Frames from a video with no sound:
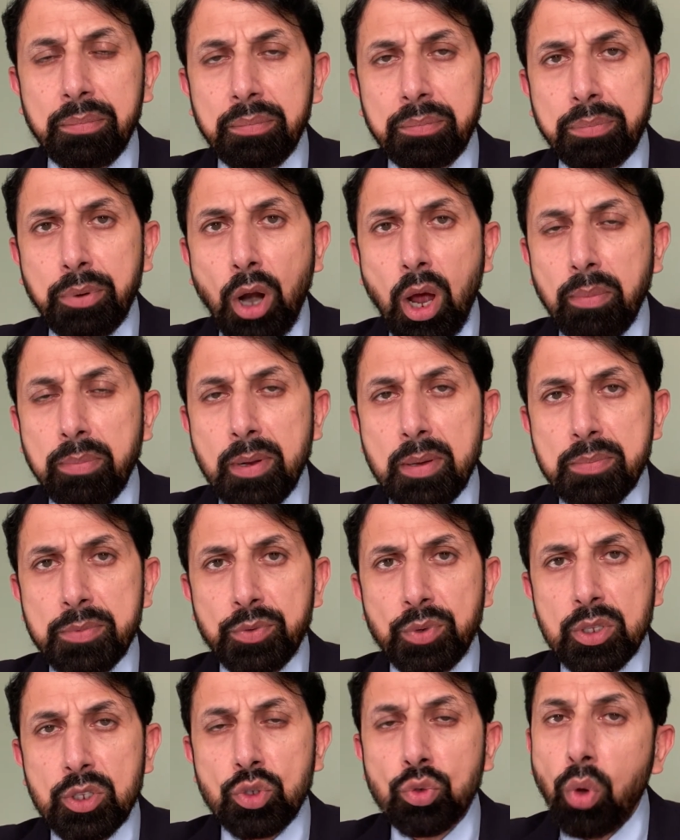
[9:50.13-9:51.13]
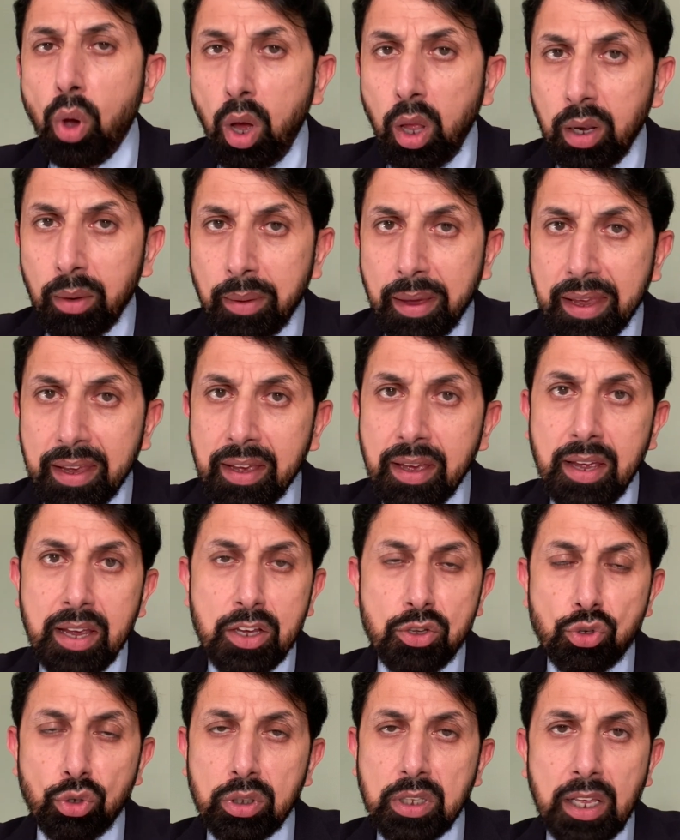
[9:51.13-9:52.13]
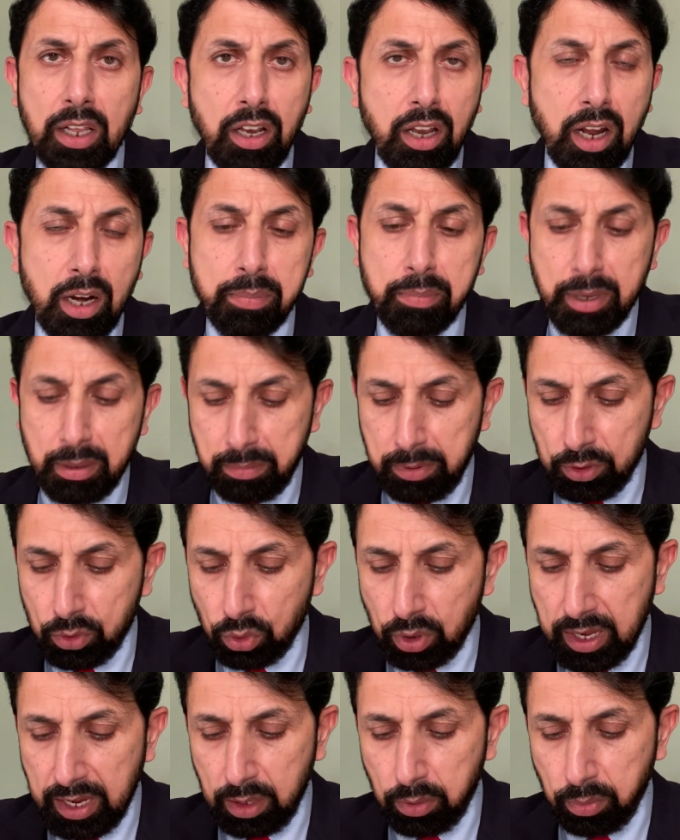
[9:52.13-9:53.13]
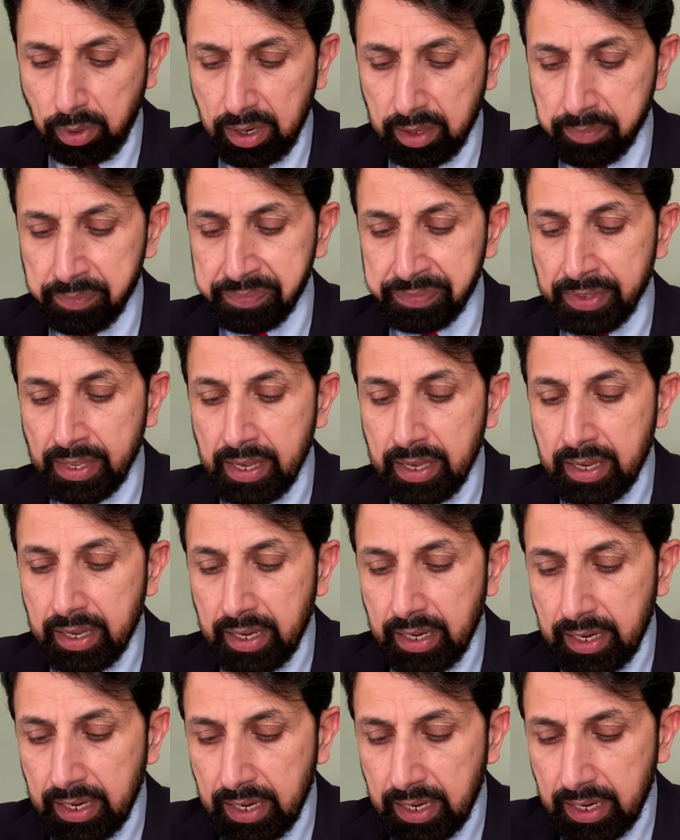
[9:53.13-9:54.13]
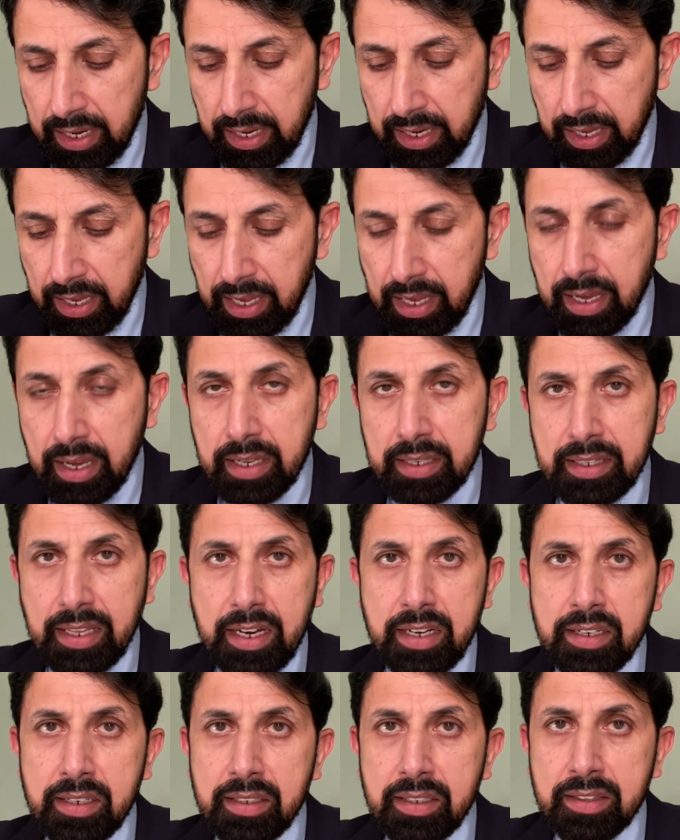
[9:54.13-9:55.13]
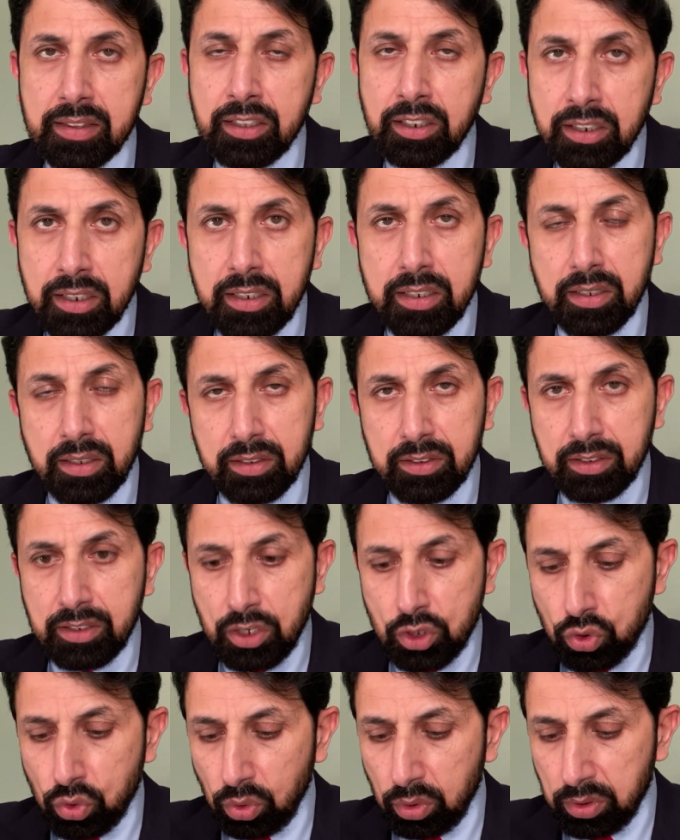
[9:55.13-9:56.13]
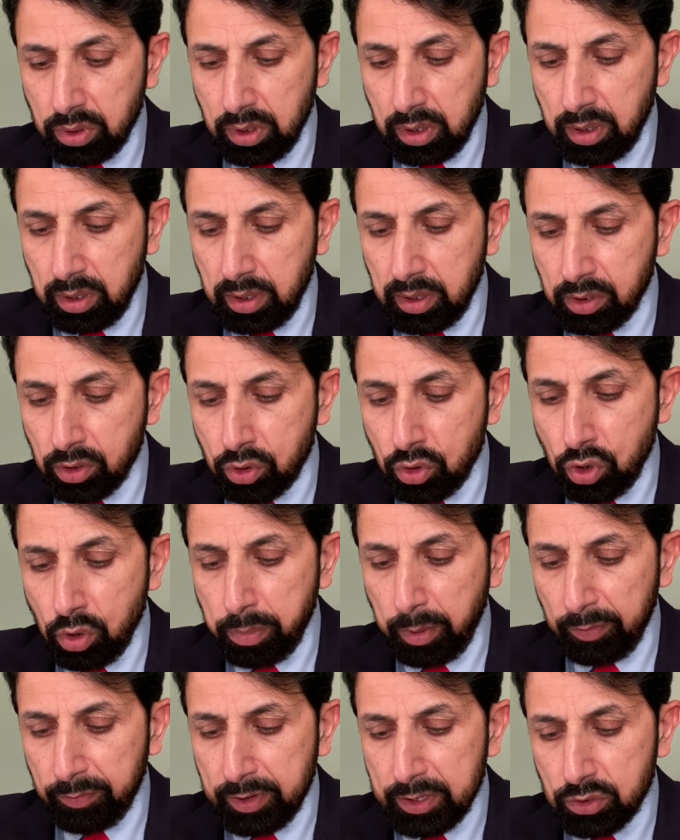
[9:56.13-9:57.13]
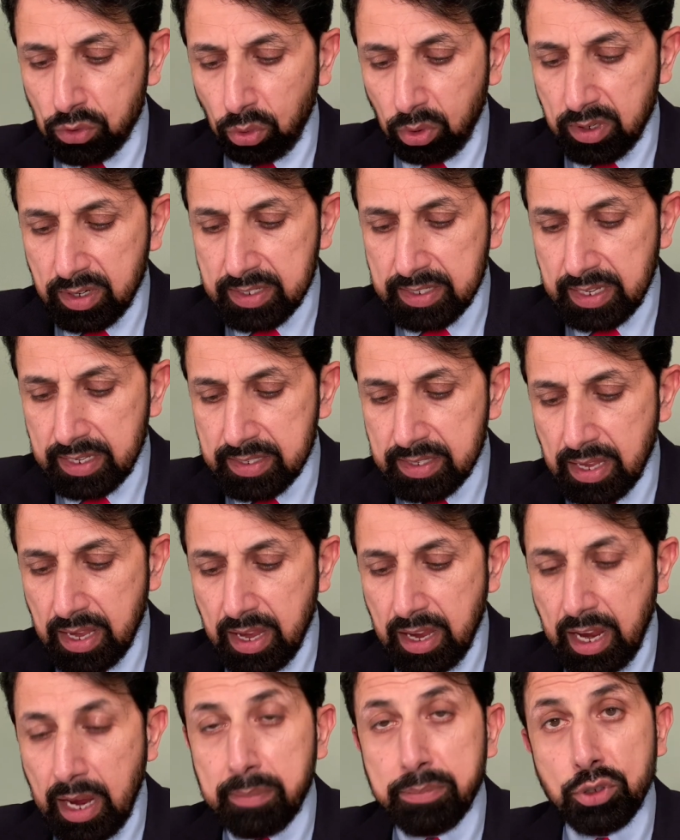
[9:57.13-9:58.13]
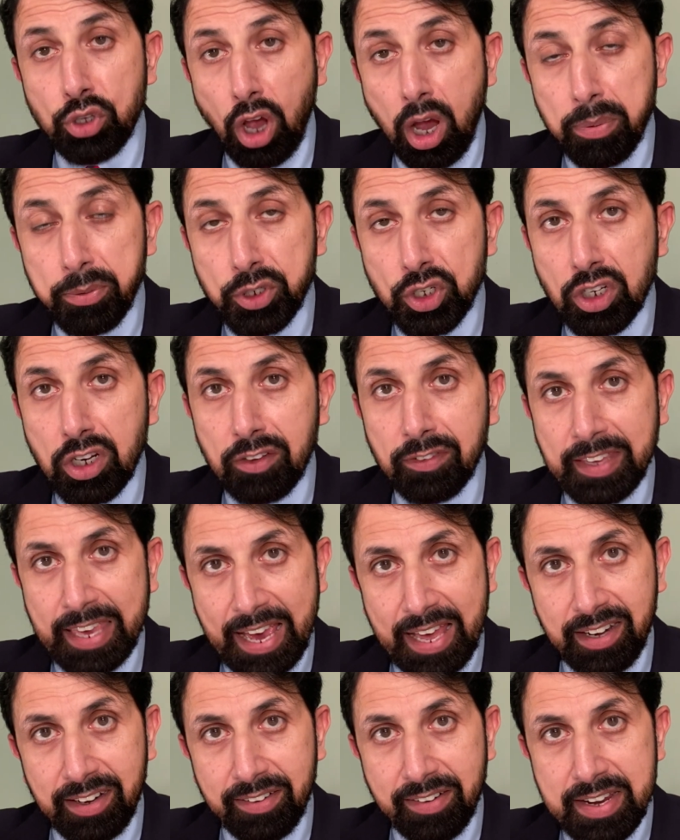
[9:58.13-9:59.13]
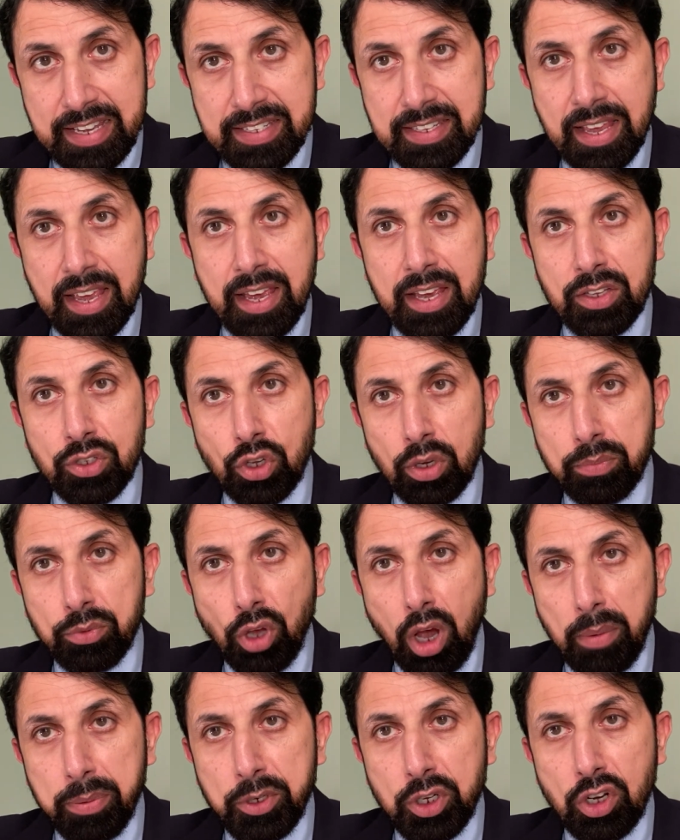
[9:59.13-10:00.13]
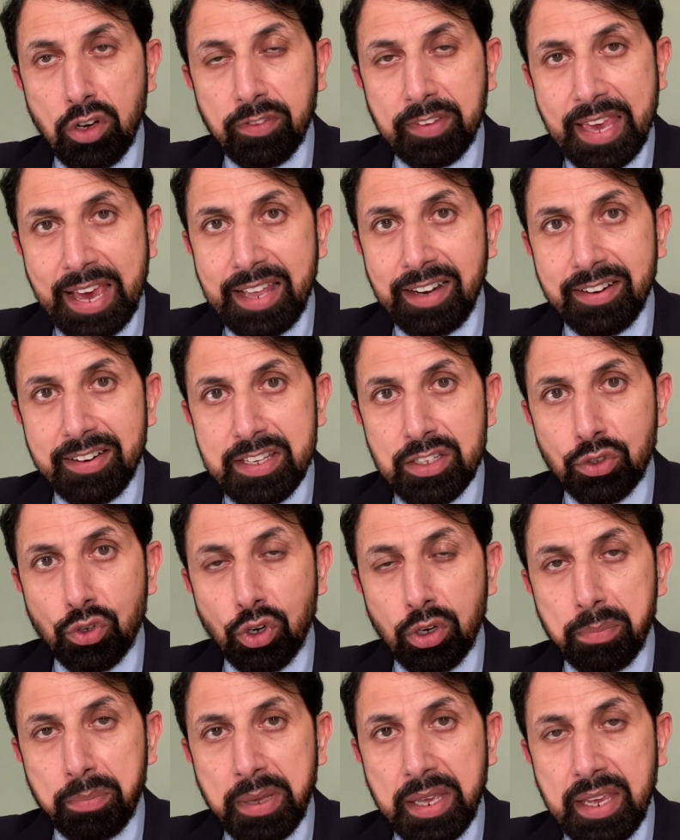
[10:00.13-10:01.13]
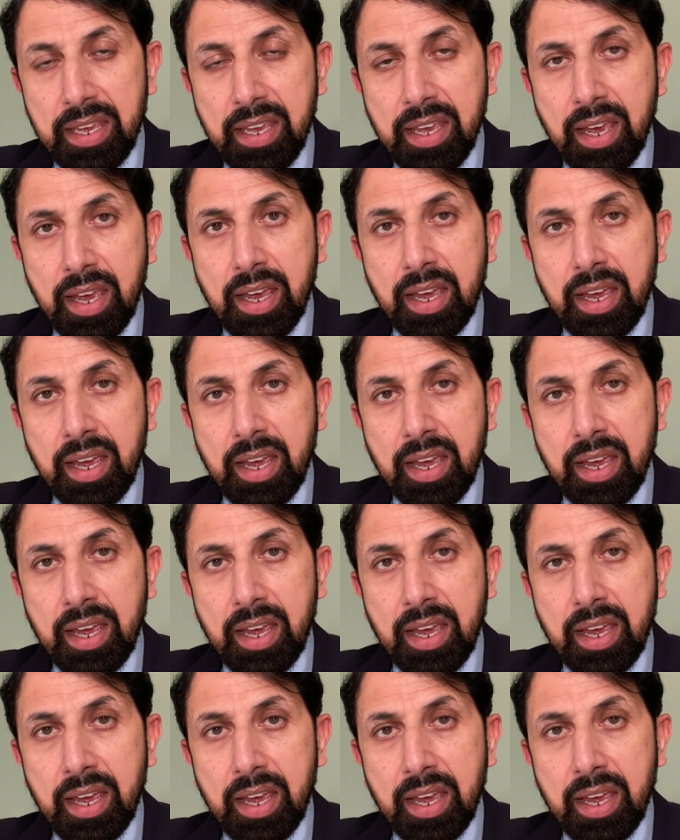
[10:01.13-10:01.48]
problems with swallowing, so they'll not be able to gain weight. Then the third group of disorders is absorption of calories. So absorption of calories could be